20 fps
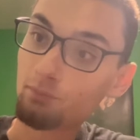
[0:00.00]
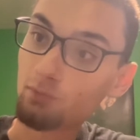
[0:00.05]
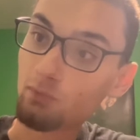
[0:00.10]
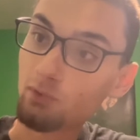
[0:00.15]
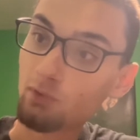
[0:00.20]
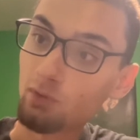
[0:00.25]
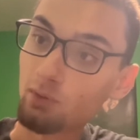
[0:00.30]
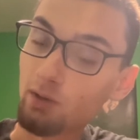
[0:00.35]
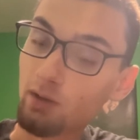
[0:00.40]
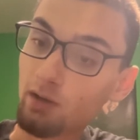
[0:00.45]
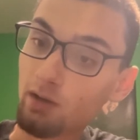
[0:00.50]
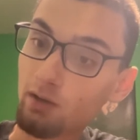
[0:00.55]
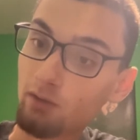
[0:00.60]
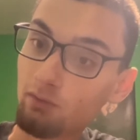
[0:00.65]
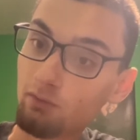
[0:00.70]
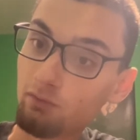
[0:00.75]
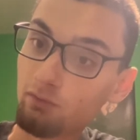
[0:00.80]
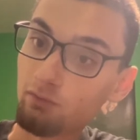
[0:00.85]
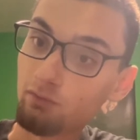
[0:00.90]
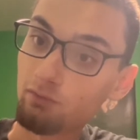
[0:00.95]
You
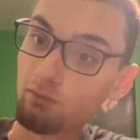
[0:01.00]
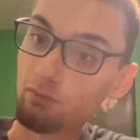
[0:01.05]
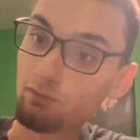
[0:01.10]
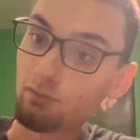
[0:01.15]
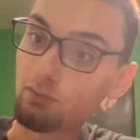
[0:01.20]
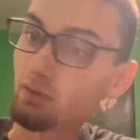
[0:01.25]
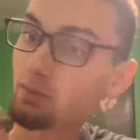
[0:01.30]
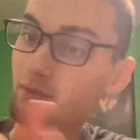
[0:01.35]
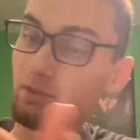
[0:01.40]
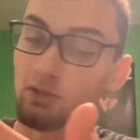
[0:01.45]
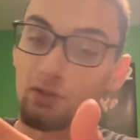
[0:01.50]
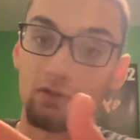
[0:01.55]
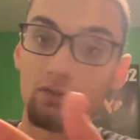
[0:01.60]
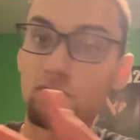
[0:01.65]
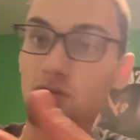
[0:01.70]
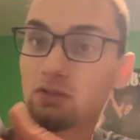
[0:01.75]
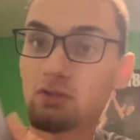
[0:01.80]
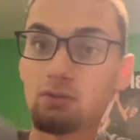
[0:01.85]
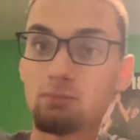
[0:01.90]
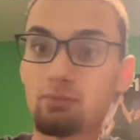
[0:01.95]
have, I mean, it's
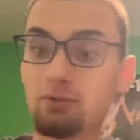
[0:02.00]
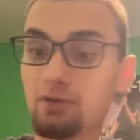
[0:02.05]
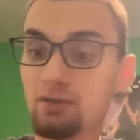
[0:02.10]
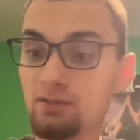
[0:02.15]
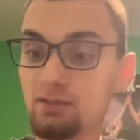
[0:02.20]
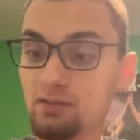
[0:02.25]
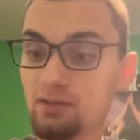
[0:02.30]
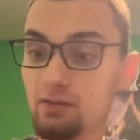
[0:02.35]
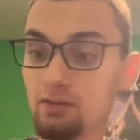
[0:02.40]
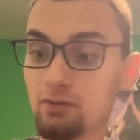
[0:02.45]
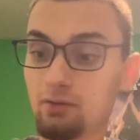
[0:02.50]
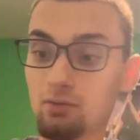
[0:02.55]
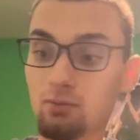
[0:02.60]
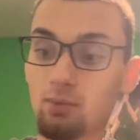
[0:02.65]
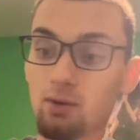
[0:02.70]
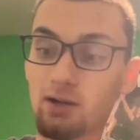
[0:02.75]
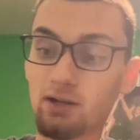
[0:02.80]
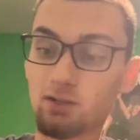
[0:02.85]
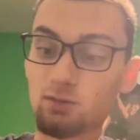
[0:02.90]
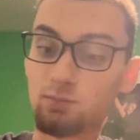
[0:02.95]
just a pretty standard
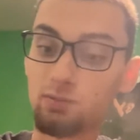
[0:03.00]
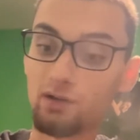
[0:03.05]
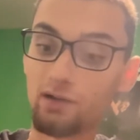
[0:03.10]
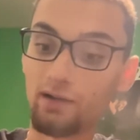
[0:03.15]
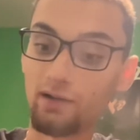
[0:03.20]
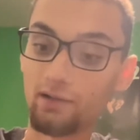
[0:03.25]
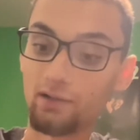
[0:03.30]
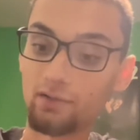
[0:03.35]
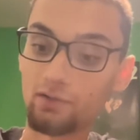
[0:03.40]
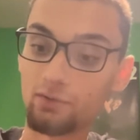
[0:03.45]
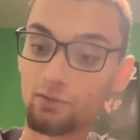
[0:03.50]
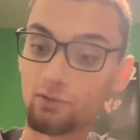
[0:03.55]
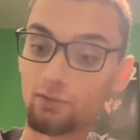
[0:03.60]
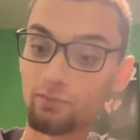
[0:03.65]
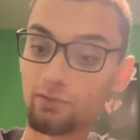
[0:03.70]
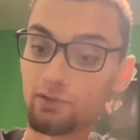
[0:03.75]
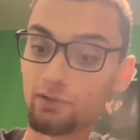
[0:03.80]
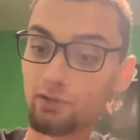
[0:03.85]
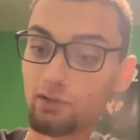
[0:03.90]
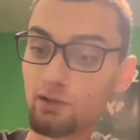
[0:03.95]
watch box. You
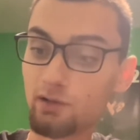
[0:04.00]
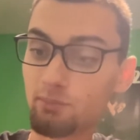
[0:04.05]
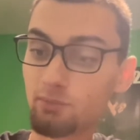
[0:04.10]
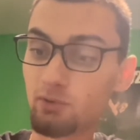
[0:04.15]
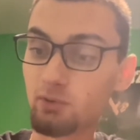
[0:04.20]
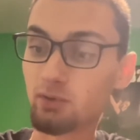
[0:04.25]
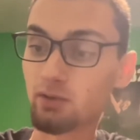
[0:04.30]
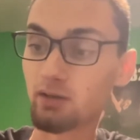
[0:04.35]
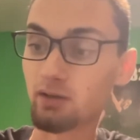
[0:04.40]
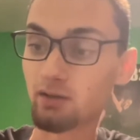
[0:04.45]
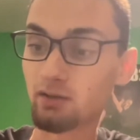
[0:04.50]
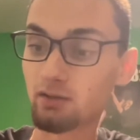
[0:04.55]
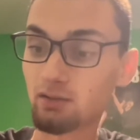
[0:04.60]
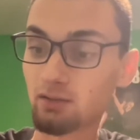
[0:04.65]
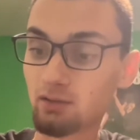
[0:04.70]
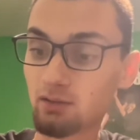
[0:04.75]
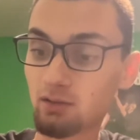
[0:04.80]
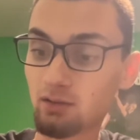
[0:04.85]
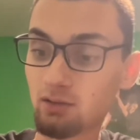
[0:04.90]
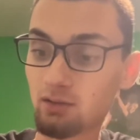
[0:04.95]
open it up, you get,
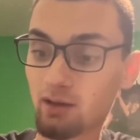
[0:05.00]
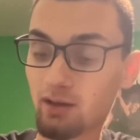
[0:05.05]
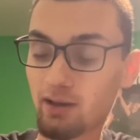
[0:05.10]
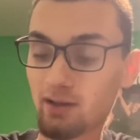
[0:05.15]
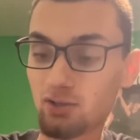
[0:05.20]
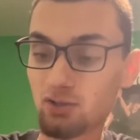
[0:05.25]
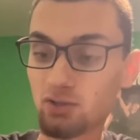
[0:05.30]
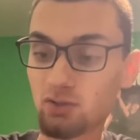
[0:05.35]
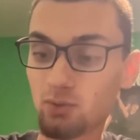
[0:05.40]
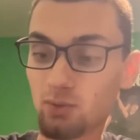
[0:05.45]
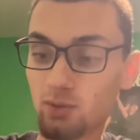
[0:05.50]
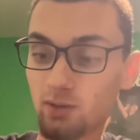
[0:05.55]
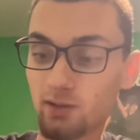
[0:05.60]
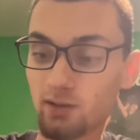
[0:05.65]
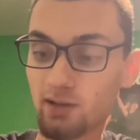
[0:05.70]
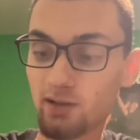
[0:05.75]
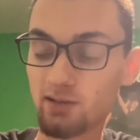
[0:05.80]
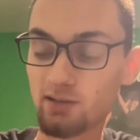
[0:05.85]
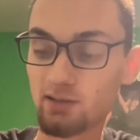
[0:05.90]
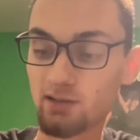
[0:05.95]
I actually
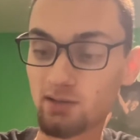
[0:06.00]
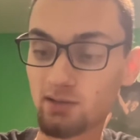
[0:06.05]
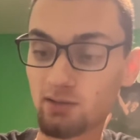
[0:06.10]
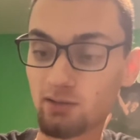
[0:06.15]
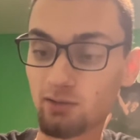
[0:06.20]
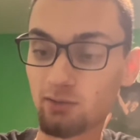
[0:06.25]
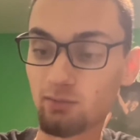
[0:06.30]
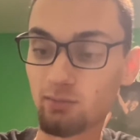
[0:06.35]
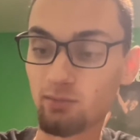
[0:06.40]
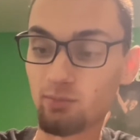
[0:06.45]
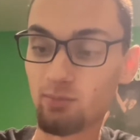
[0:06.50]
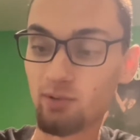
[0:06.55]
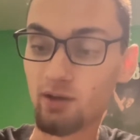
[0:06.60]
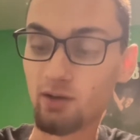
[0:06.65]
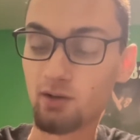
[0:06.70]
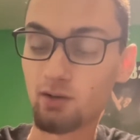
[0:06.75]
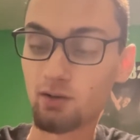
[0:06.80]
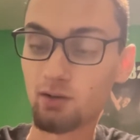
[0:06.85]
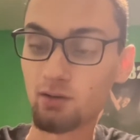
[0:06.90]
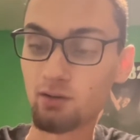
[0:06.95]
organized this a little bit
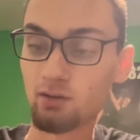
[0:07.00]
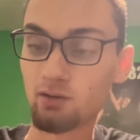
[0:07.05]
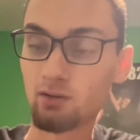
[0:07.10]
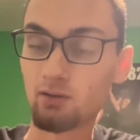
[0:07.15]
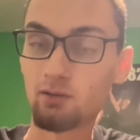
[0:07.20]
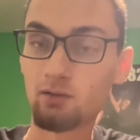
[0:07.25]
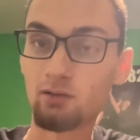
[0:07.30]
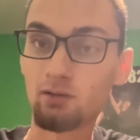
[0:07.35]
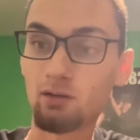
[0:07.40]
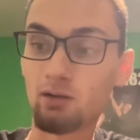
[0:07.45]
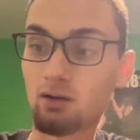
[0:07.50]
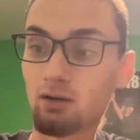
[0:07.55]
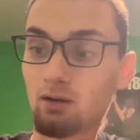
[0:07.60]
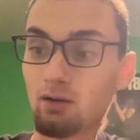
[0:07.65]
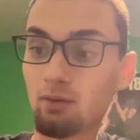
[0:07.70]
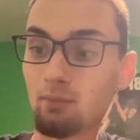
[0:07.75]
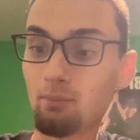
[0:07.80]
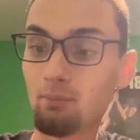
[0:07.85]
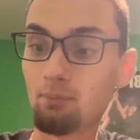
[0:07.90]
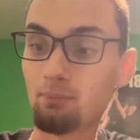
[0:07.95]
better.
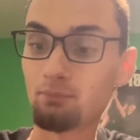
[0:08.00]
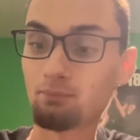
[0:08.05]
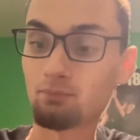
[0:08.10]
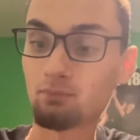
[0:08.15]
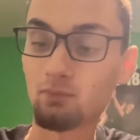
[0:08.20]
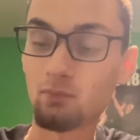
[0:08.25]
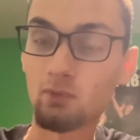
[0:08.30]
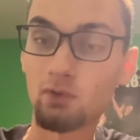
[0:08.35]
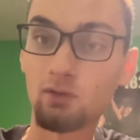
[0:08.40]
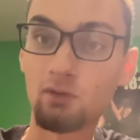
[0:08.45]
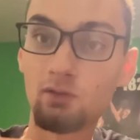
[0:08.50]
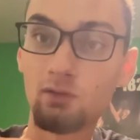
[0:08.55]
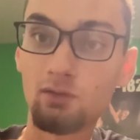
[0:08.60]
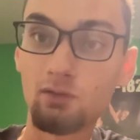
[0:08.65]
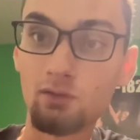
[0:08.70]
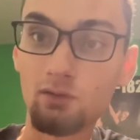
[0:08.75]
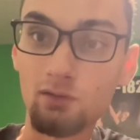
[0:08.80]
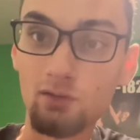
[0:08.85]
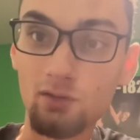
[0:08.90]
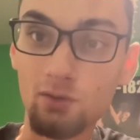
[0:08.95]
You
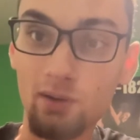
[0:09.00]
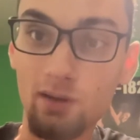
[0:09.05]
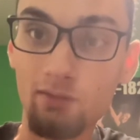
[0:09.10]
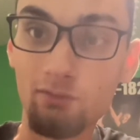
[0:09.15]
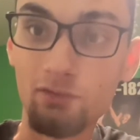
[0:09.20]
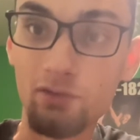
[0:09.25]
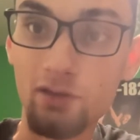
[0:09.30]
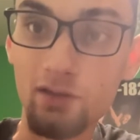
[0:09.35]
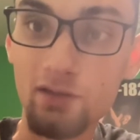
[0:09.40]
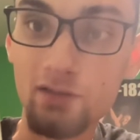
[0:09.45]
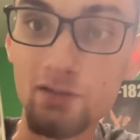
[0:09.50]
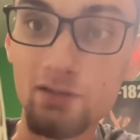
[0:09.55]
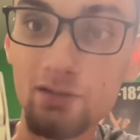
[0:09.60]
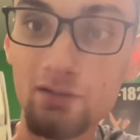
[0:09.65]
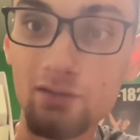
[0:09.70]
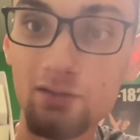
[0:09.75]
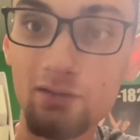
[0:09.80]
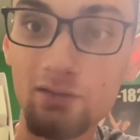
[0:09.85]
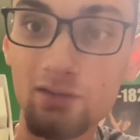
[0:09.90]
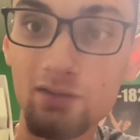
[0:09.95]
have
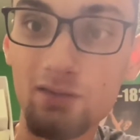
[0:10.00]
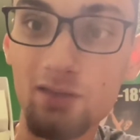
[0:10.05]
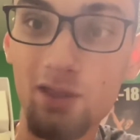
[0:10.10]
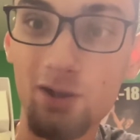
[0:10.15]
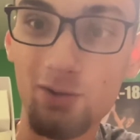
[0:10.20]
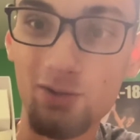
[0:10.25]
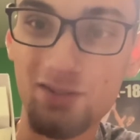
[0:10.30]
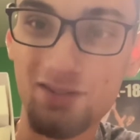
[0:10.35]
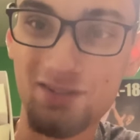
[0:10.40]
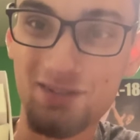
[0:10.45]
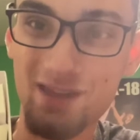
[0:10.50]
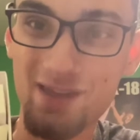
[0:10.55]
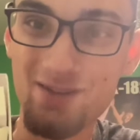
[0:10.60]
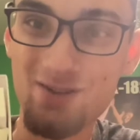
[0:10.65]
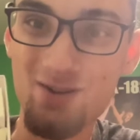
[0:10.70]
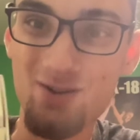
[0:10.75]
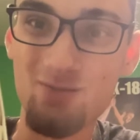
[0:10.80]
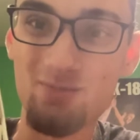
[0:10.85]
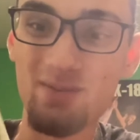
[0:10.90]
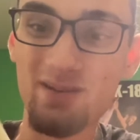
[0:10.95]
this little
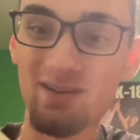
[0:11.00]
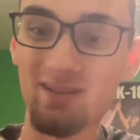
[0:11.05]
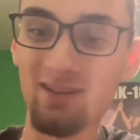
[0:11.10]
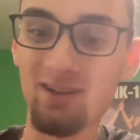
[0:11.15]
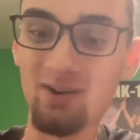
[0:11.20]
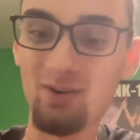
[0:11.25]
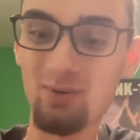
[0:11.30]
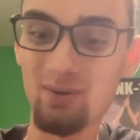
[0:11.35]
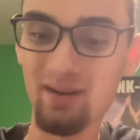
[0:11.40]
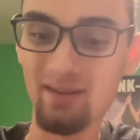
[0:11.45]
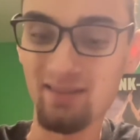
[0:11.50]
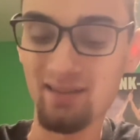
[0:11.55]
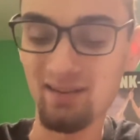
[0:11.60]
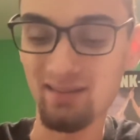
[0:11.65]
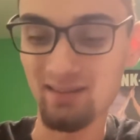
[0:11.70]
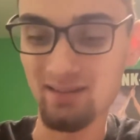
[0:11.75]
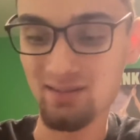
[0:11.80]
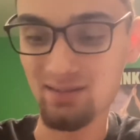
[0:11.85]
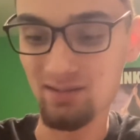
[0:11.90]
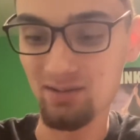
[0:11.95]
Seiko pillow. I think
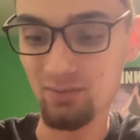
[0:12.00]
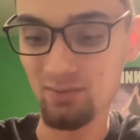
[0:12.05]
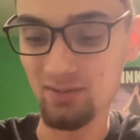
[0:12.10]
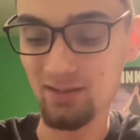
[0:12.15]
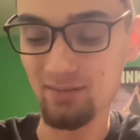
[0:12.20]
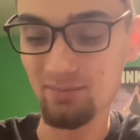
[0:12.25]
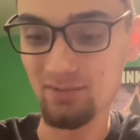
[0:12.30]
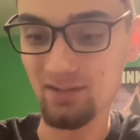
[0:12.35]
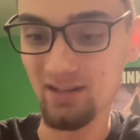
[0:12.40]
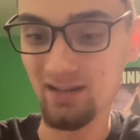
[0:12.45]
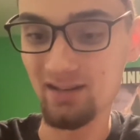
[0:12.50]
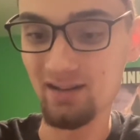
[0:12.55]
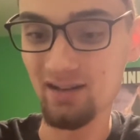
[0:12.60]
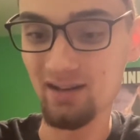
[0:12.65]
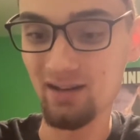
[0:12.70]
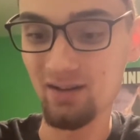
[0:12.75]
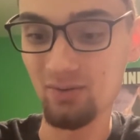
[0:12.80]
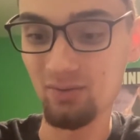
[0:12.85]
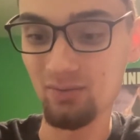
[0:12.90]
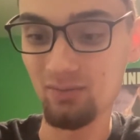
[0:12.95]
this thing was upside
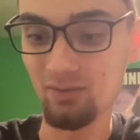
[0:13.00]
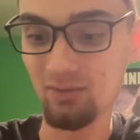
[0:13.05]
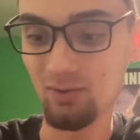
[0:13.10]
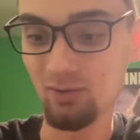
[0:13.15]
down.